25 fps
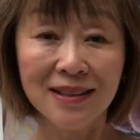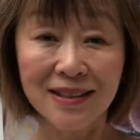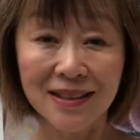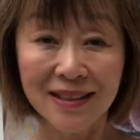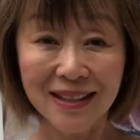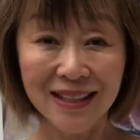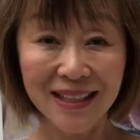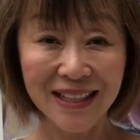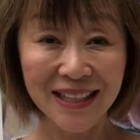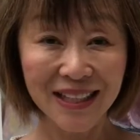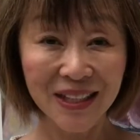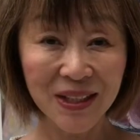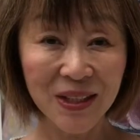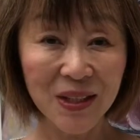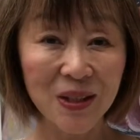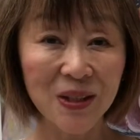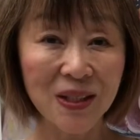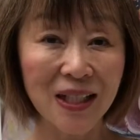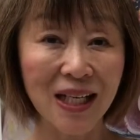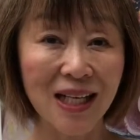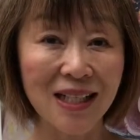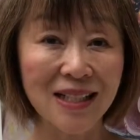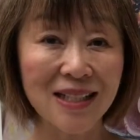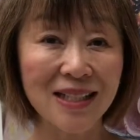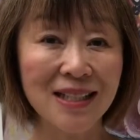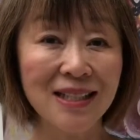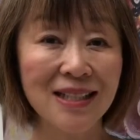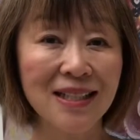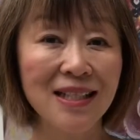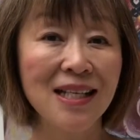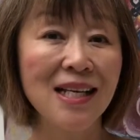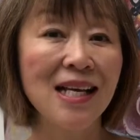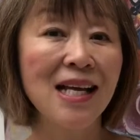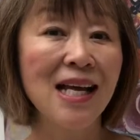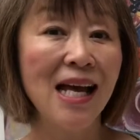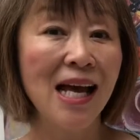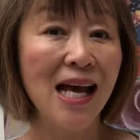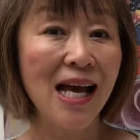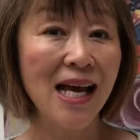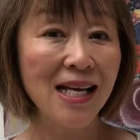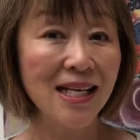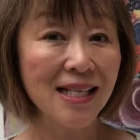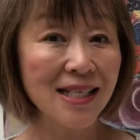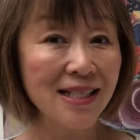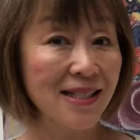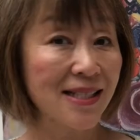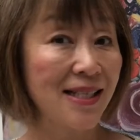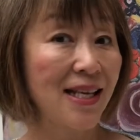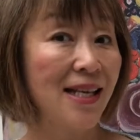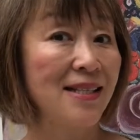Did you know that
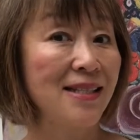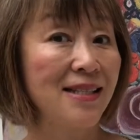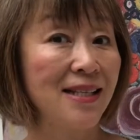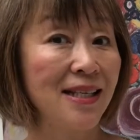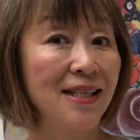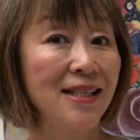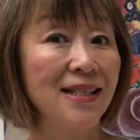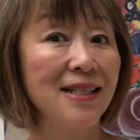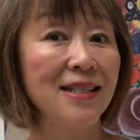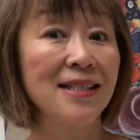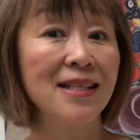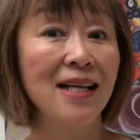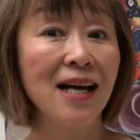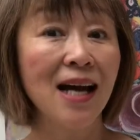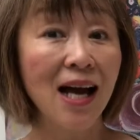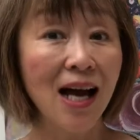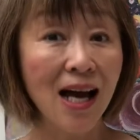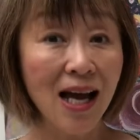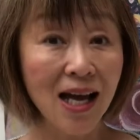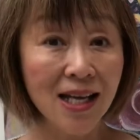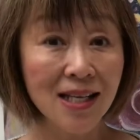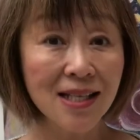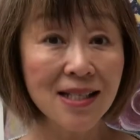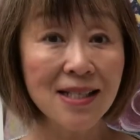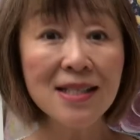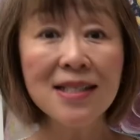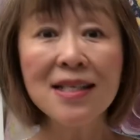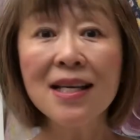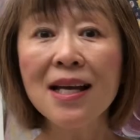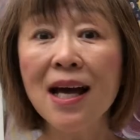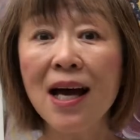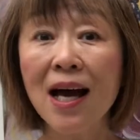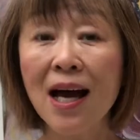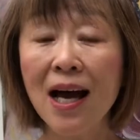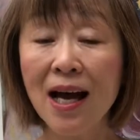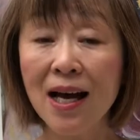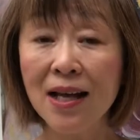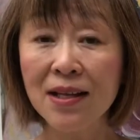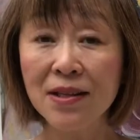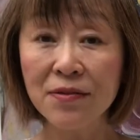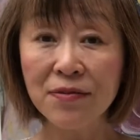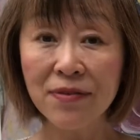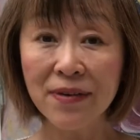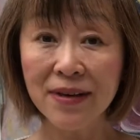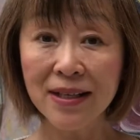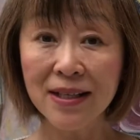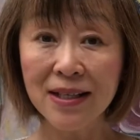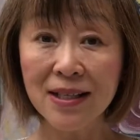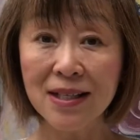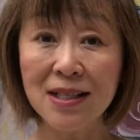exercising the hands and
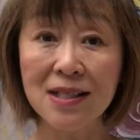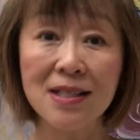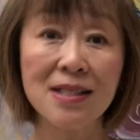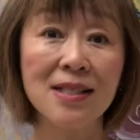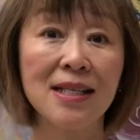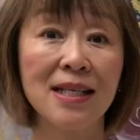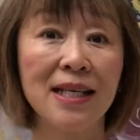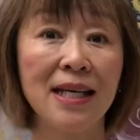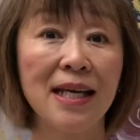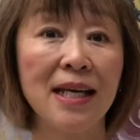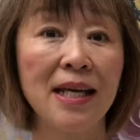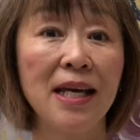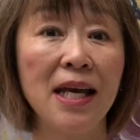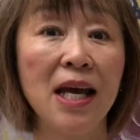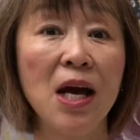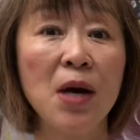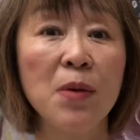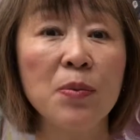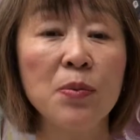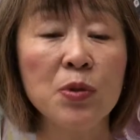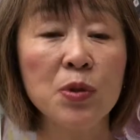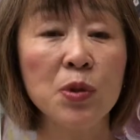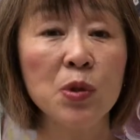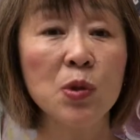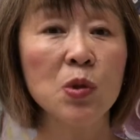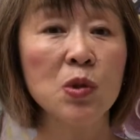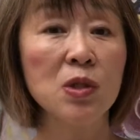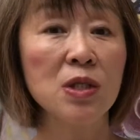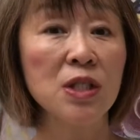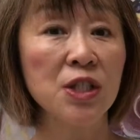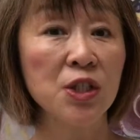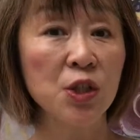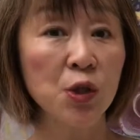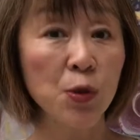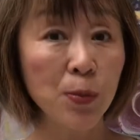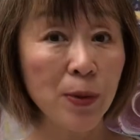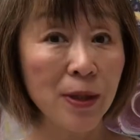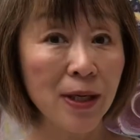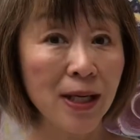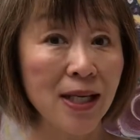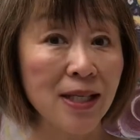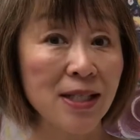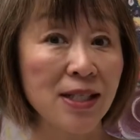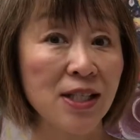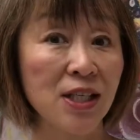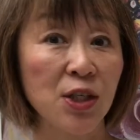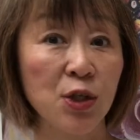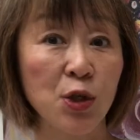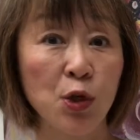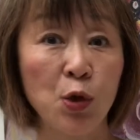fingers can help to stimulate
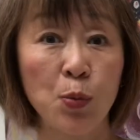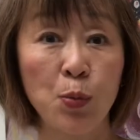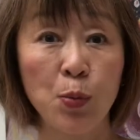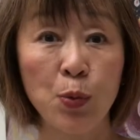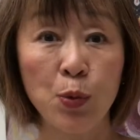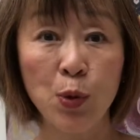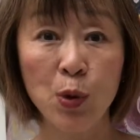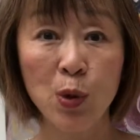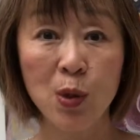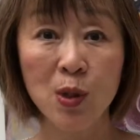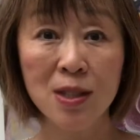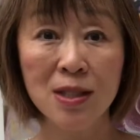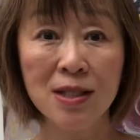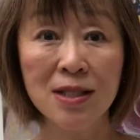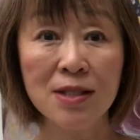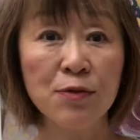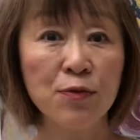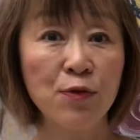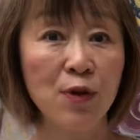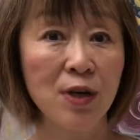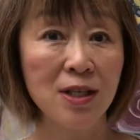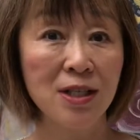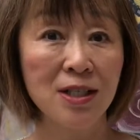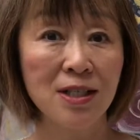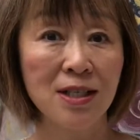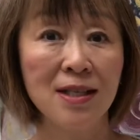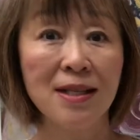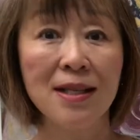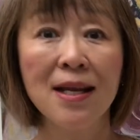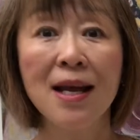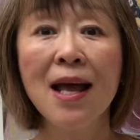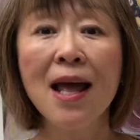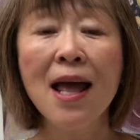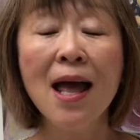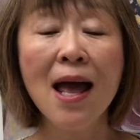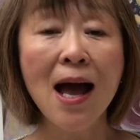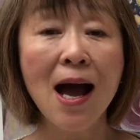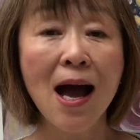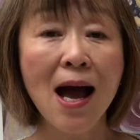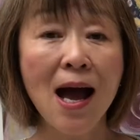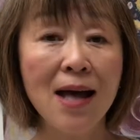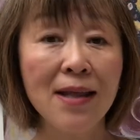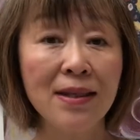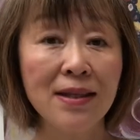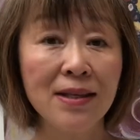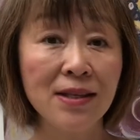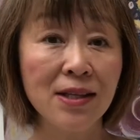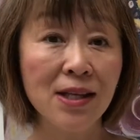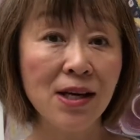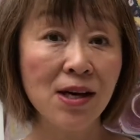your brain's function and
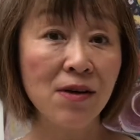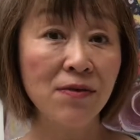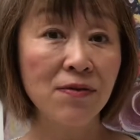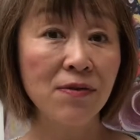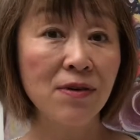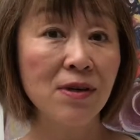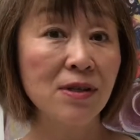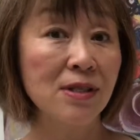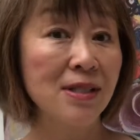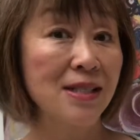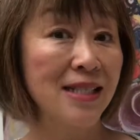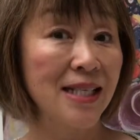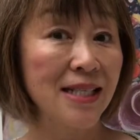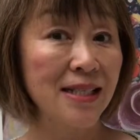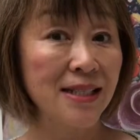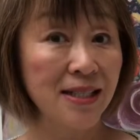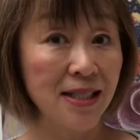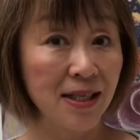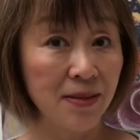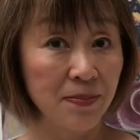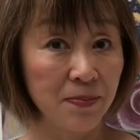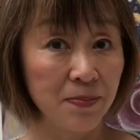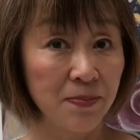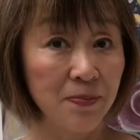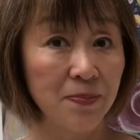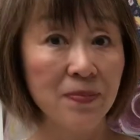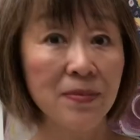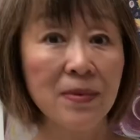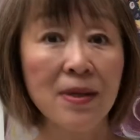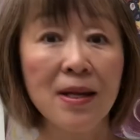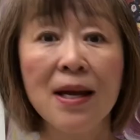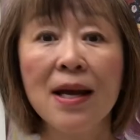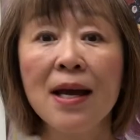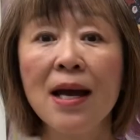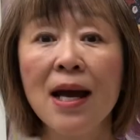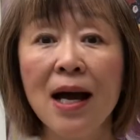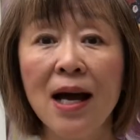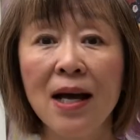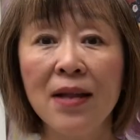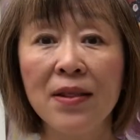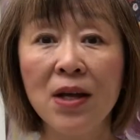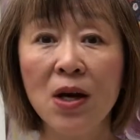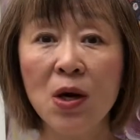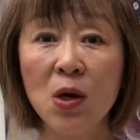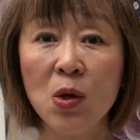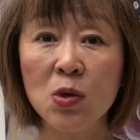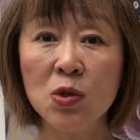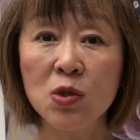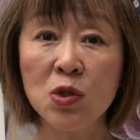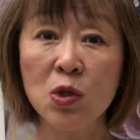the nervous system, and
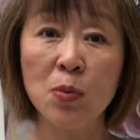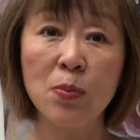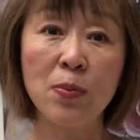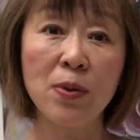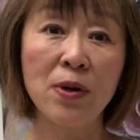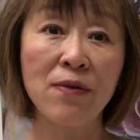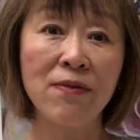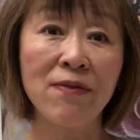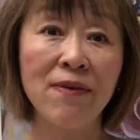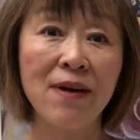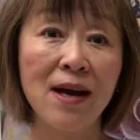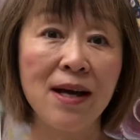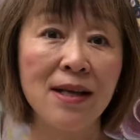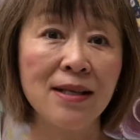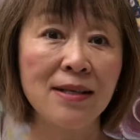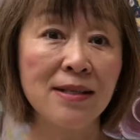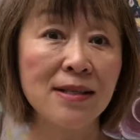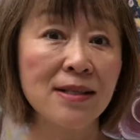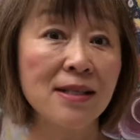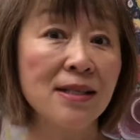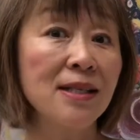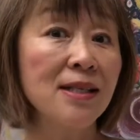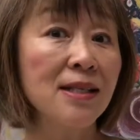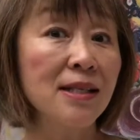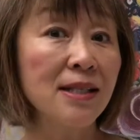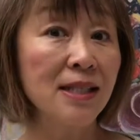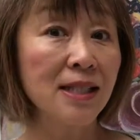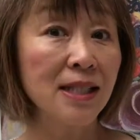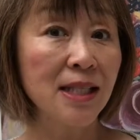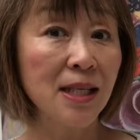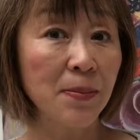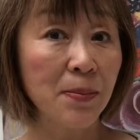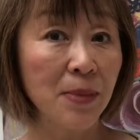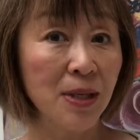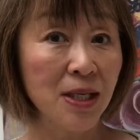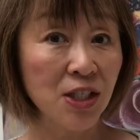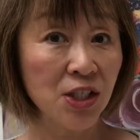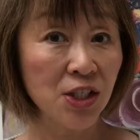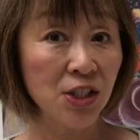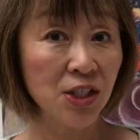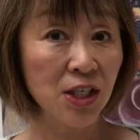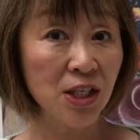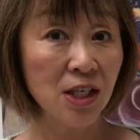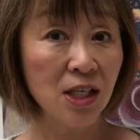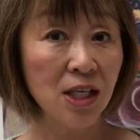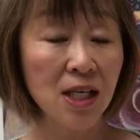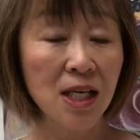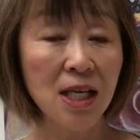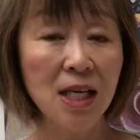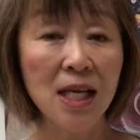also prevent dementia,
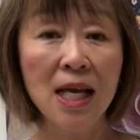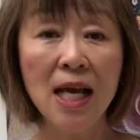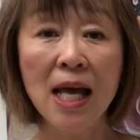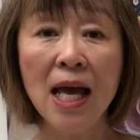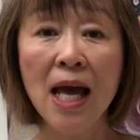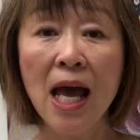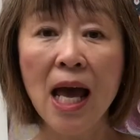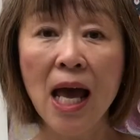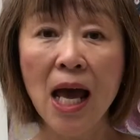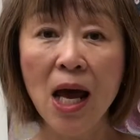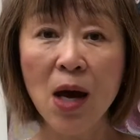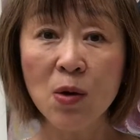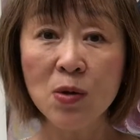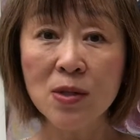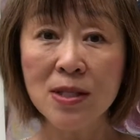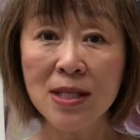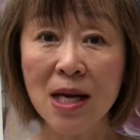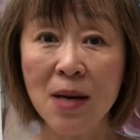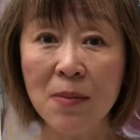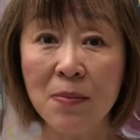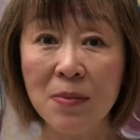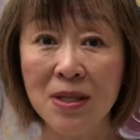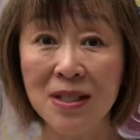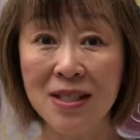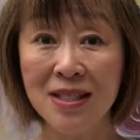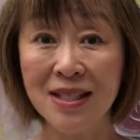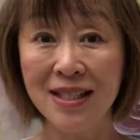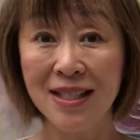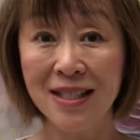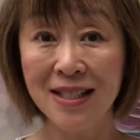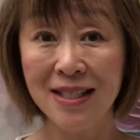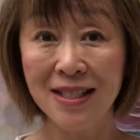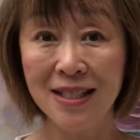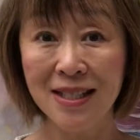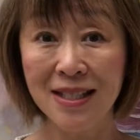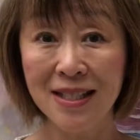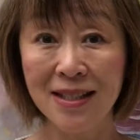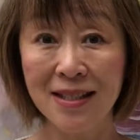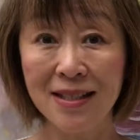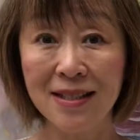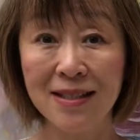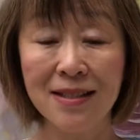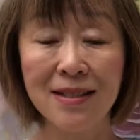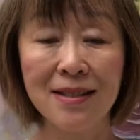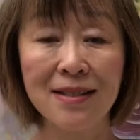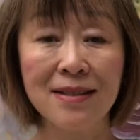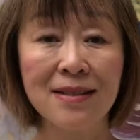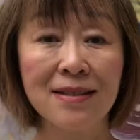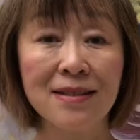Alzheimer's disease?